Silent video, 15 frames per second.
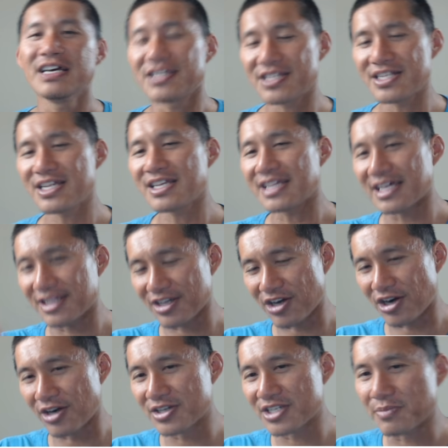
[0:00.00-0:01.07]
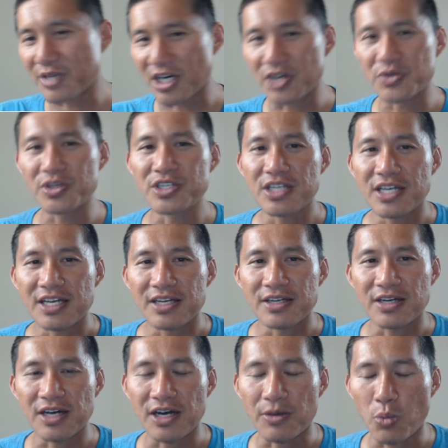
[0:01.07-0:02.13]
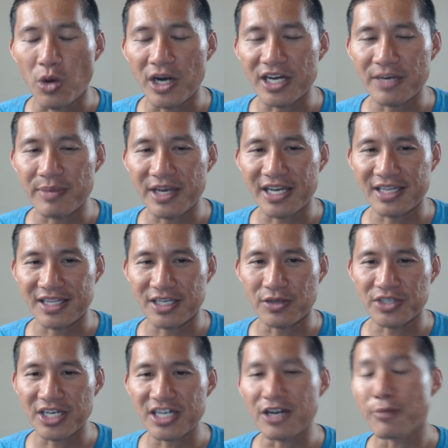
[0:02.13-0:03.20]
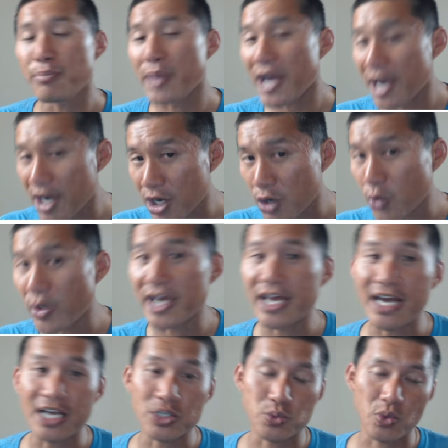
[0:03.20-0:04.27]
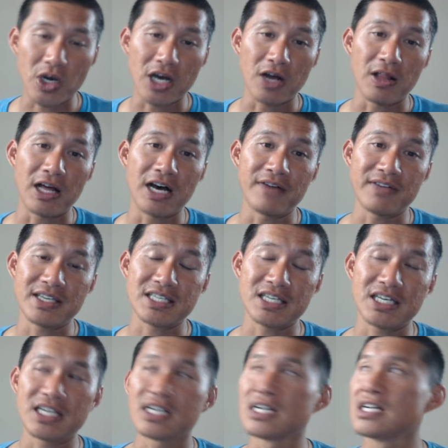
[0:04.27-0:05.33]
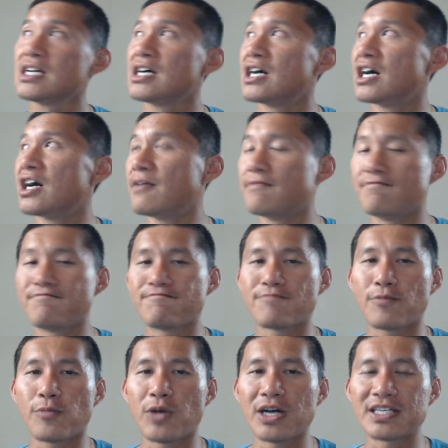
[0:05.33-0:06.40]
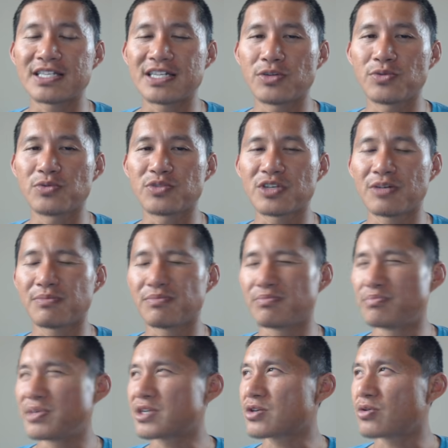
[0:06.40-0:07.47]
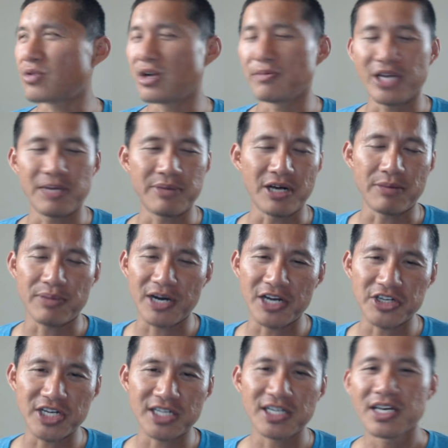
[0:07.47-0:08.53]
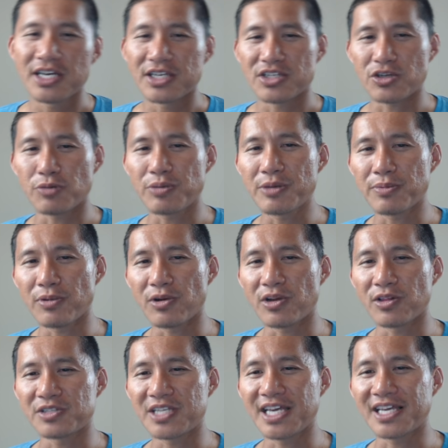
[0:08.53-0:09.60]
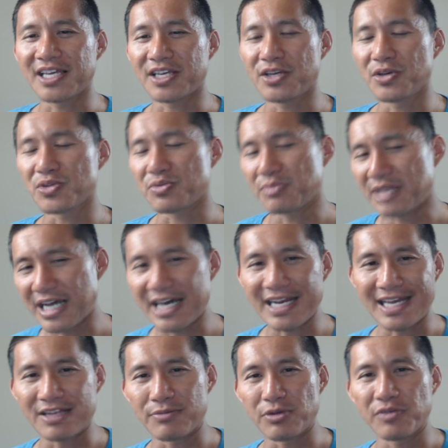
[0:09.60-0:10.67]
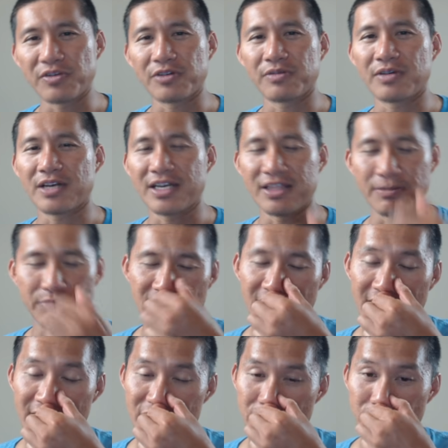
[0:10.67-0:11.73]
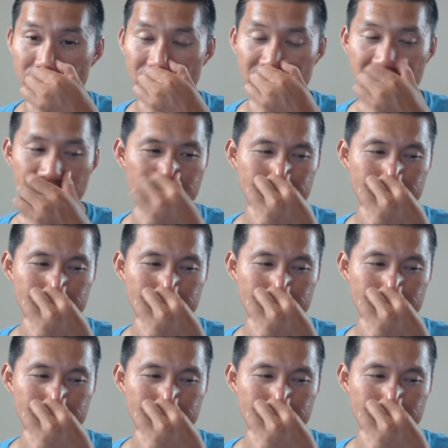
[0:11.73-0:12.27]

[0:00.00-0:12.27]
seeing that there are some countries wanting to make it legal tender. Paraguay as well, obviously, wants to do some Bitcoin PayPal project. So people are taking cues from that and they're moving and the big guys are moving